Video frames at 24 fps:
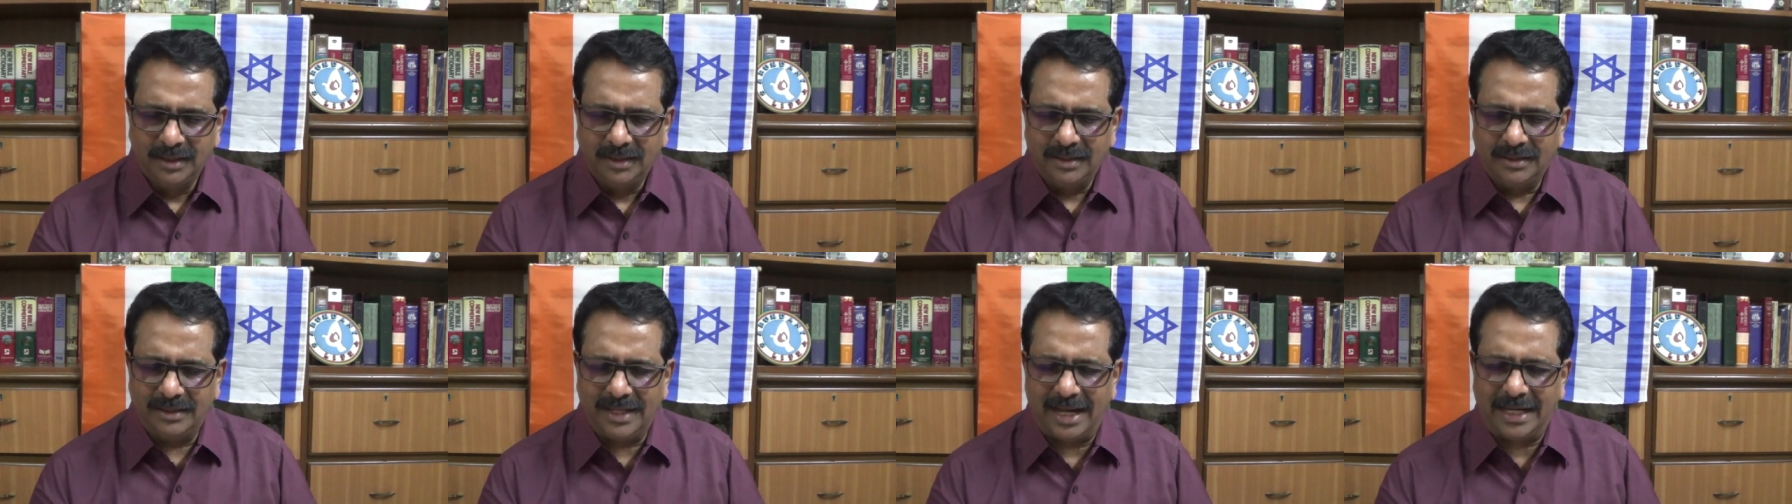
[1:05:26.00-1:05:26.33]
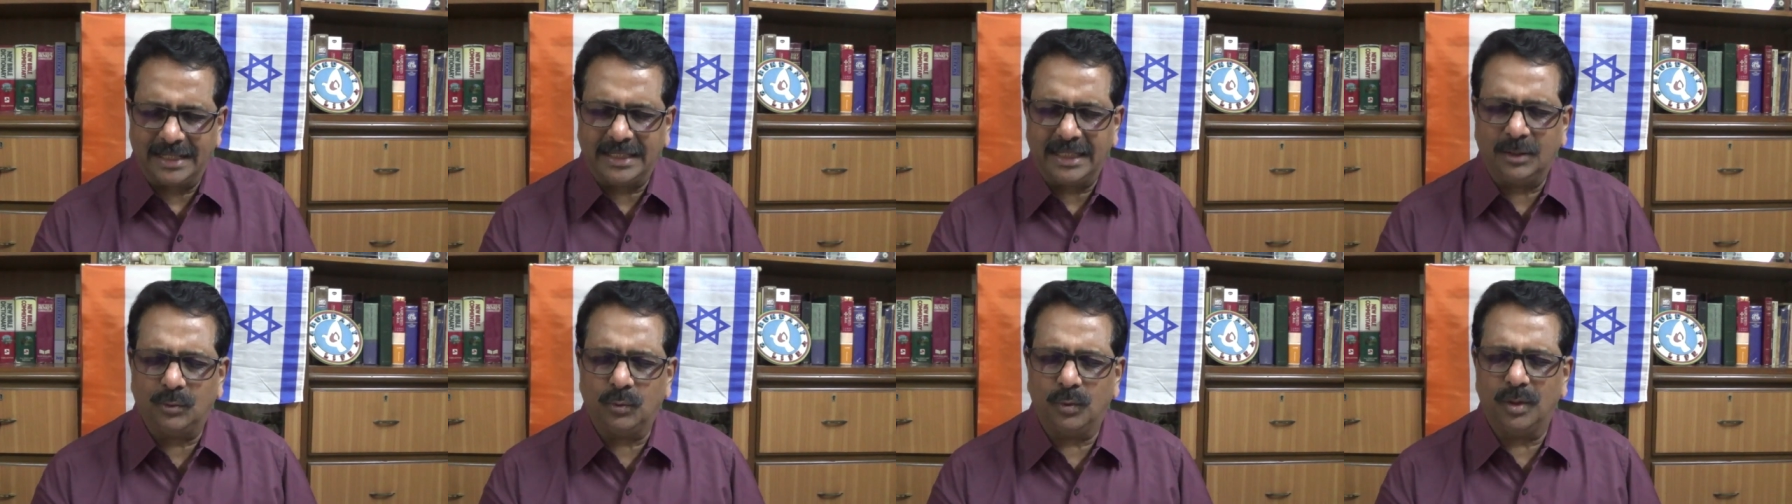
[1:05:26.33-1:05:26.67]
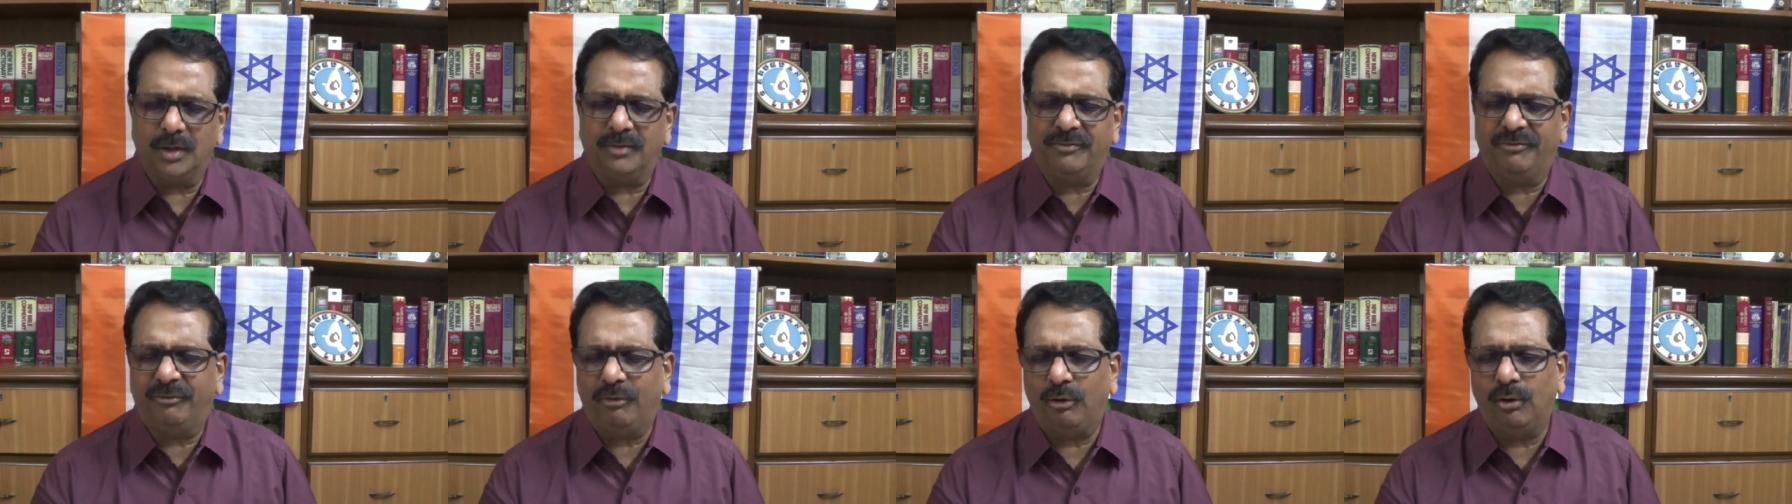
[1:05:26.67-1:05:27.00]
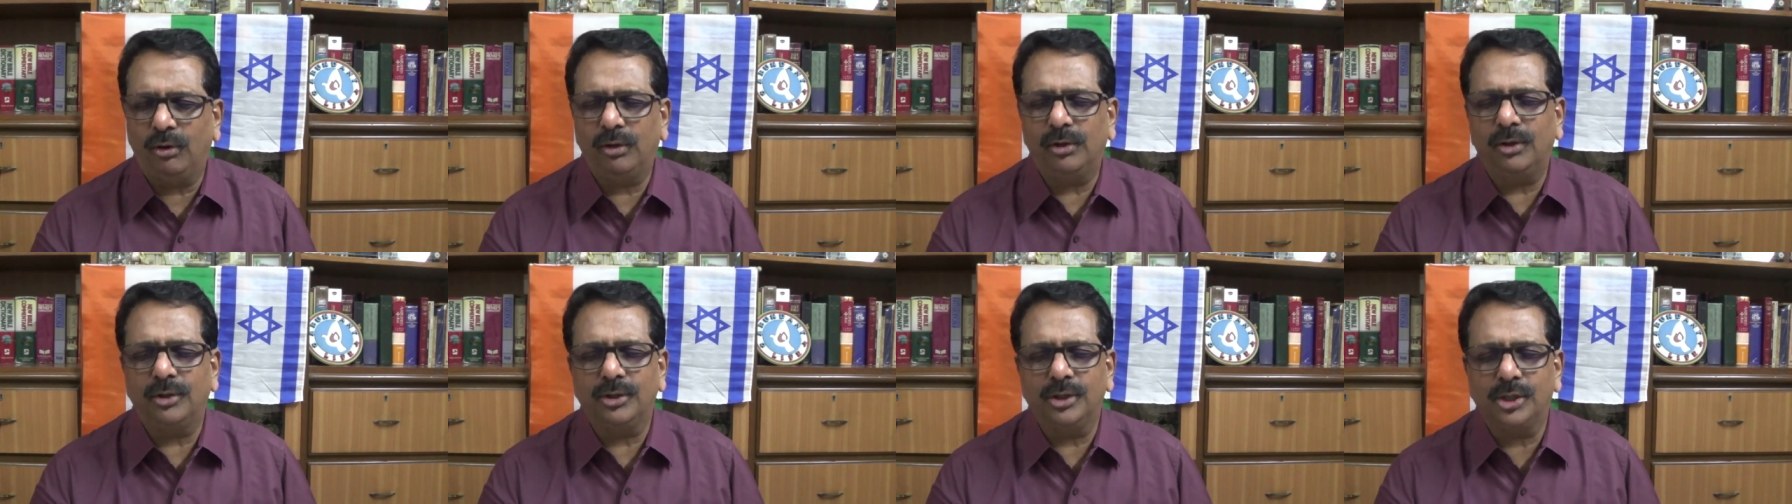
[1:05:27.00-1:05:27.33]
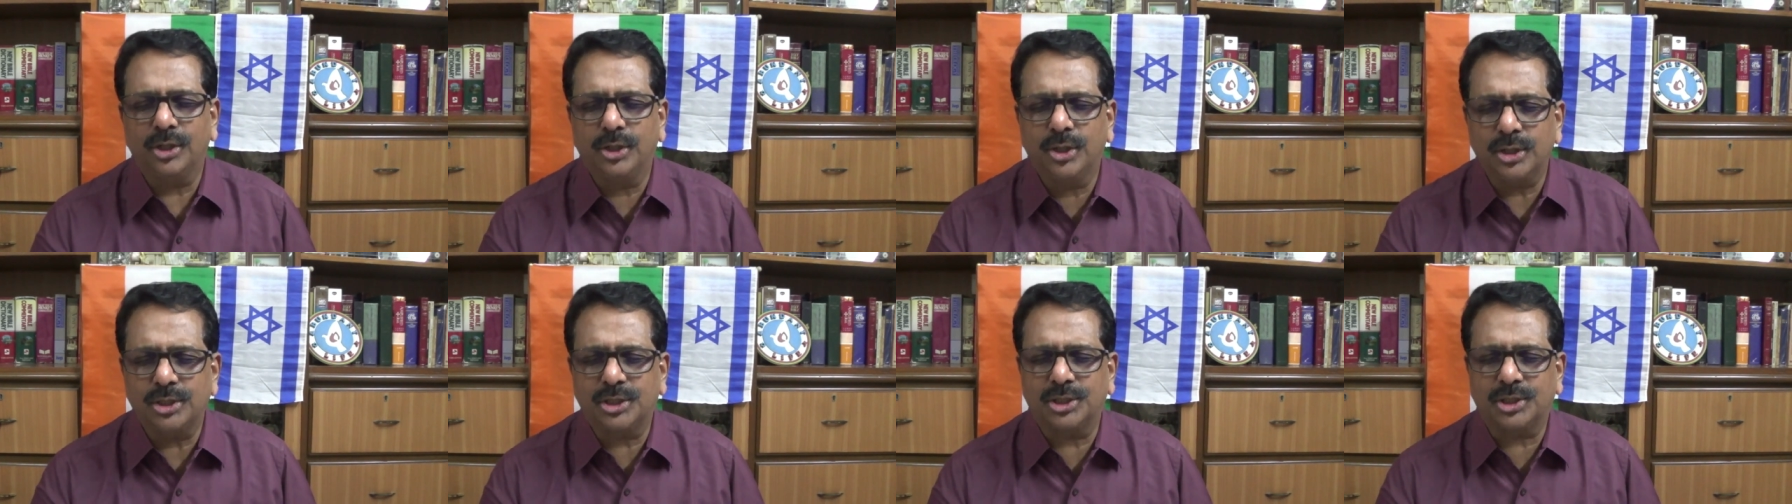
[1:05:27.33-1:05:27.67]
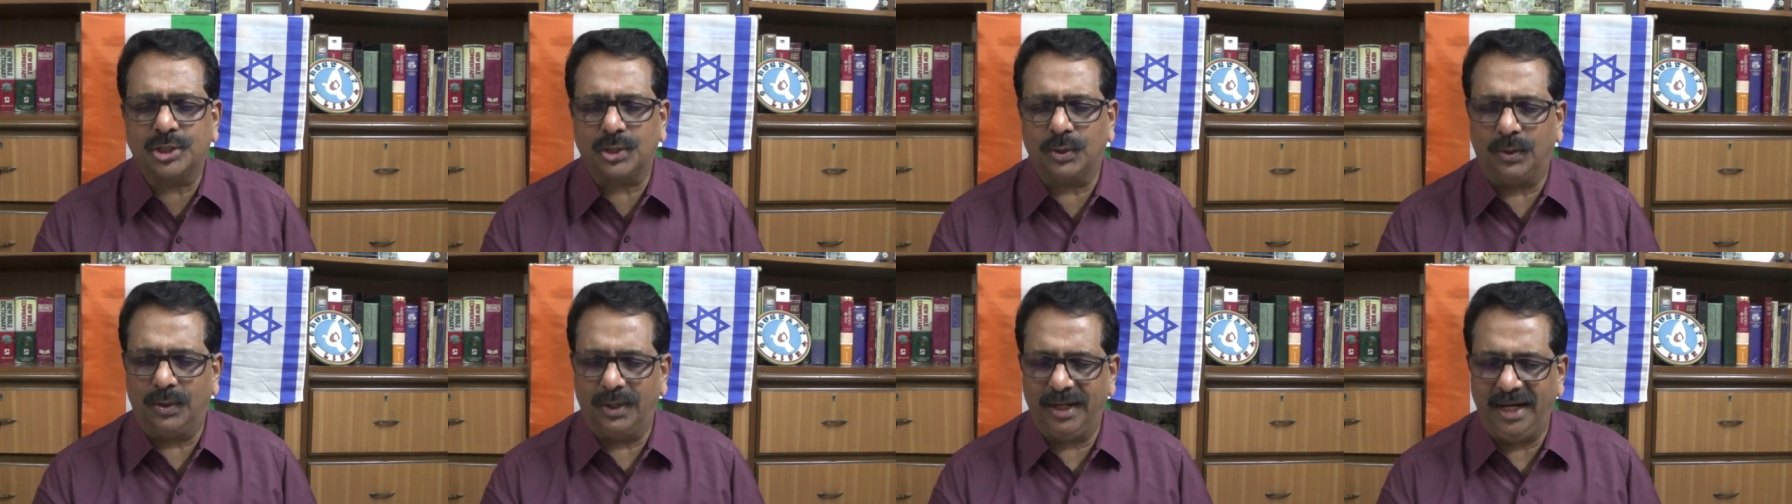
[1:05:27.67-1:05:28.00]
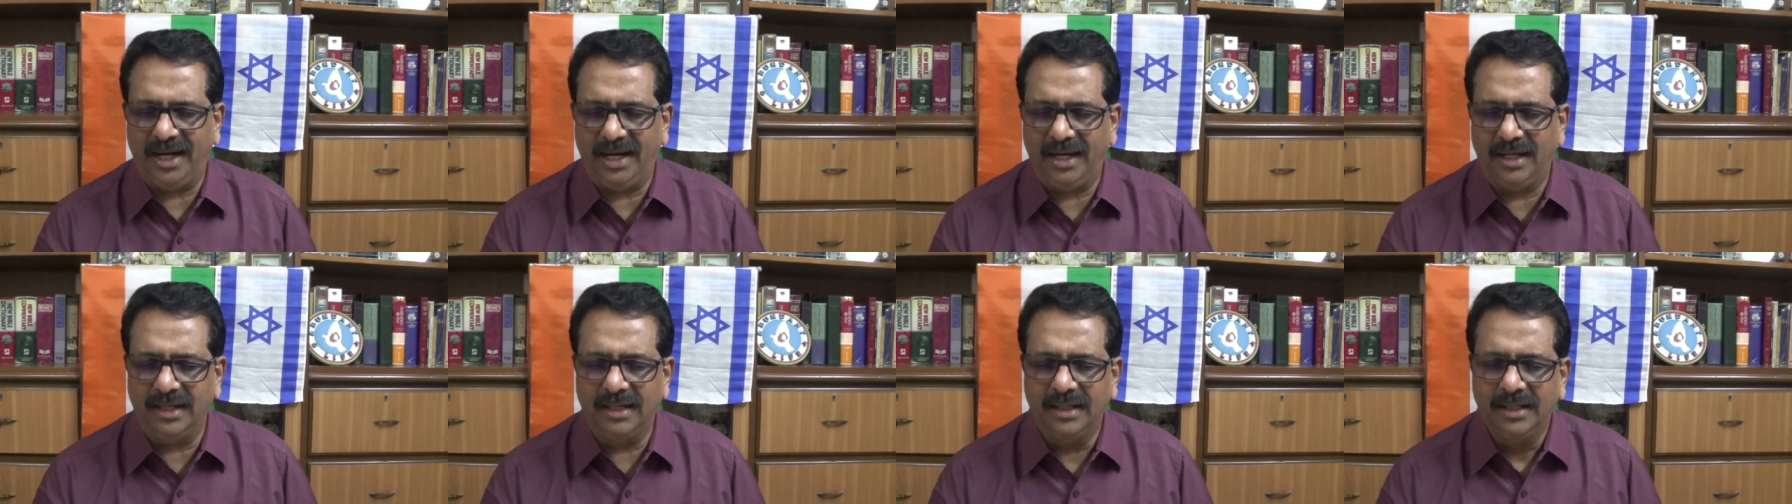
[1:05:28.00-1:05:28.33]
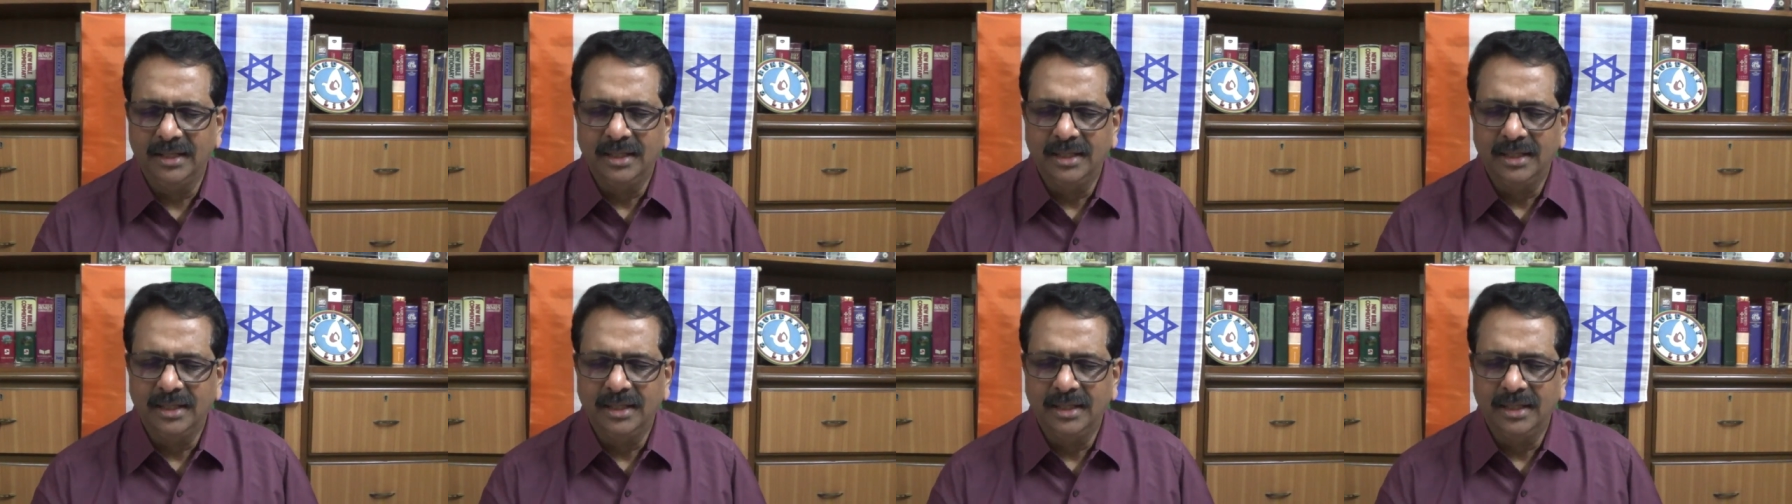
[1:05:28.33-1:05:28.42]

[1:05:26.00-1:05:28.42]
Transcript: that it would fall on good soil,